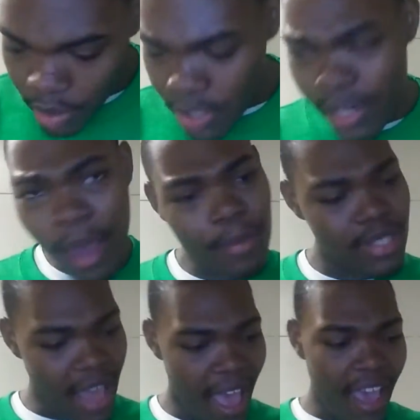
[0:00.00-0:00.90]
So that was
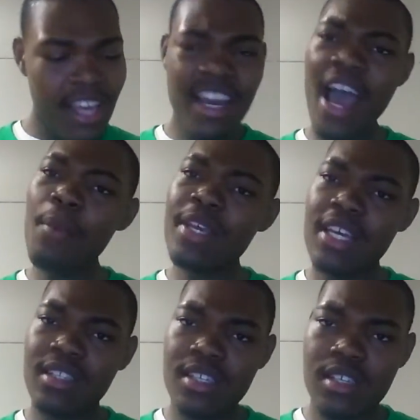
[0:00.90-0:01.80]
that. And now we
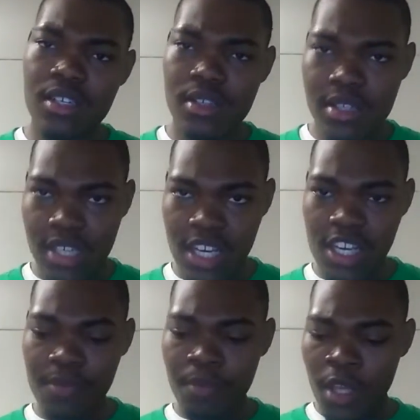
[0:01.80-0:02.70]
get this little
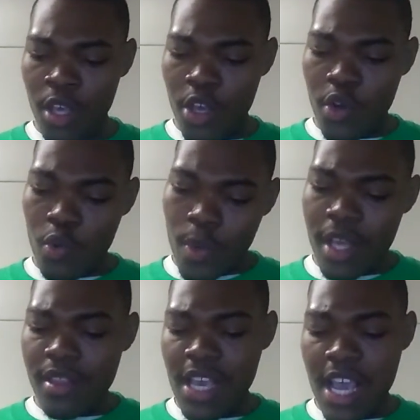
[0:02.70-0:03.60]
scene
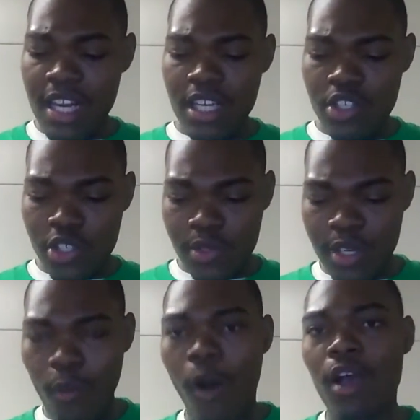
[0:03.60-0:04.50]
with Yandy and
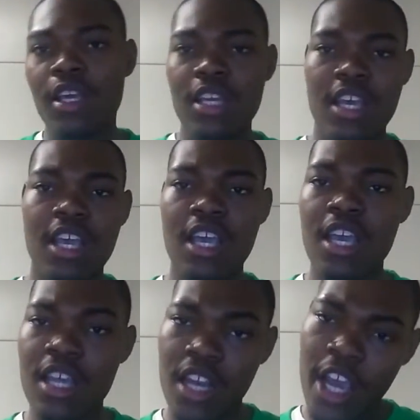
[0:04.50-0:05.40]
Judy walking
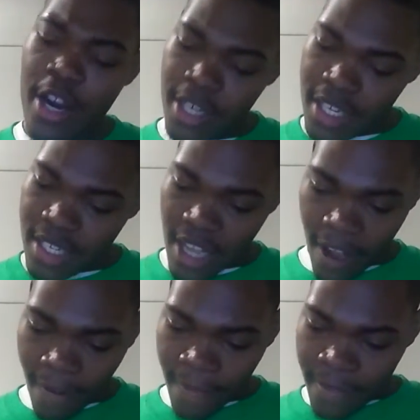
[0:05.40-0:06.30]
in and Erica's
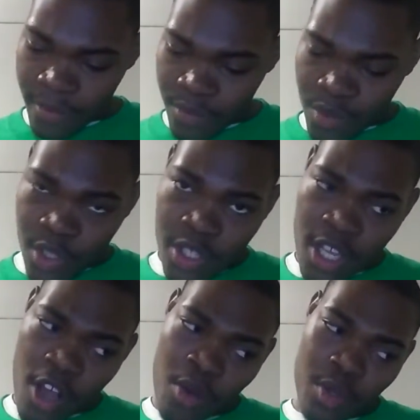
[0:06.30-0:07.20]
there.
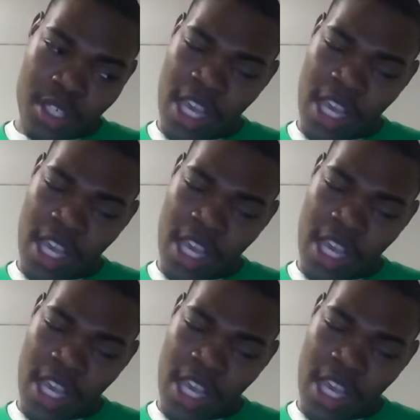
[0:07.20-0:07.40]
So